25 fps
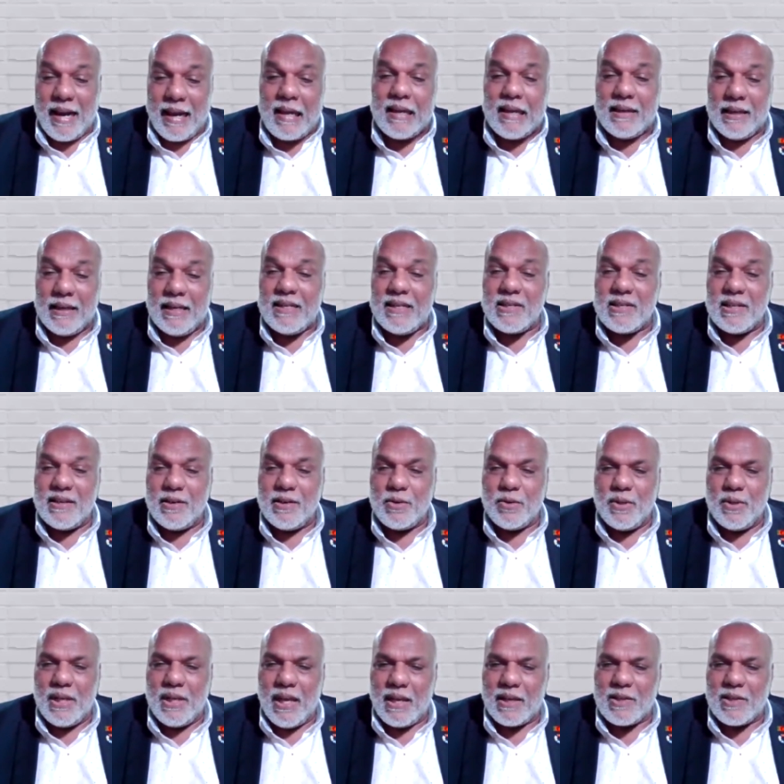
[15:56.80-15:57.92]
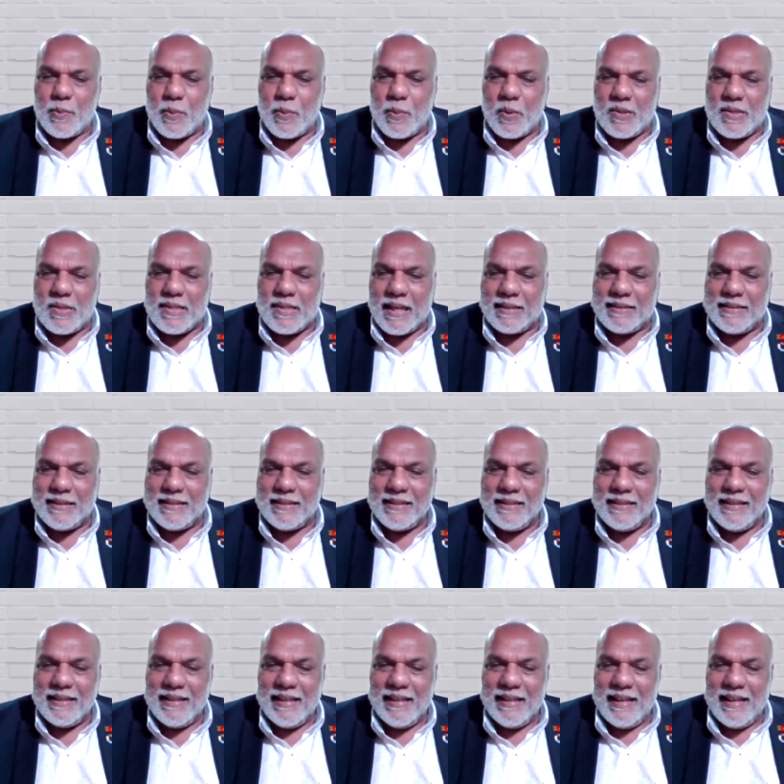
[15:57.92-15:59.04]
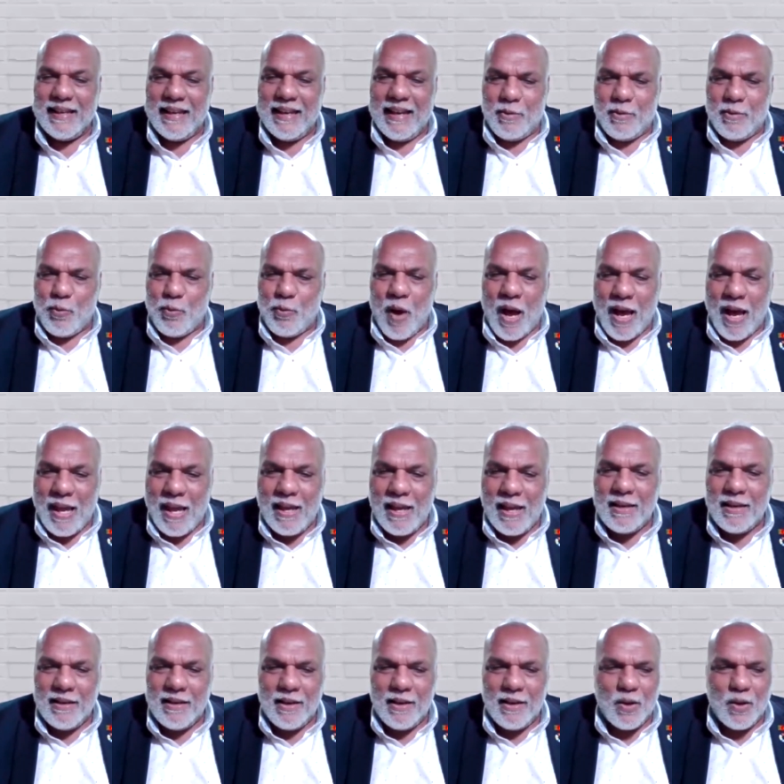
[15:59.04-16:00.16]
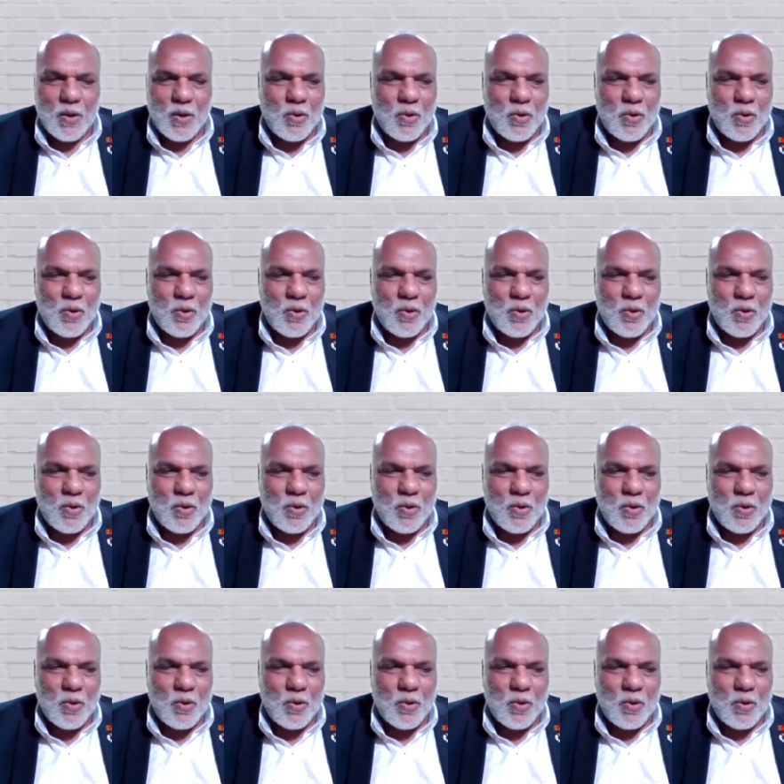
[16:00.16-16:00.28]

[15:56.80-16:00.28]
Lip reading: recognition to the export sector. While,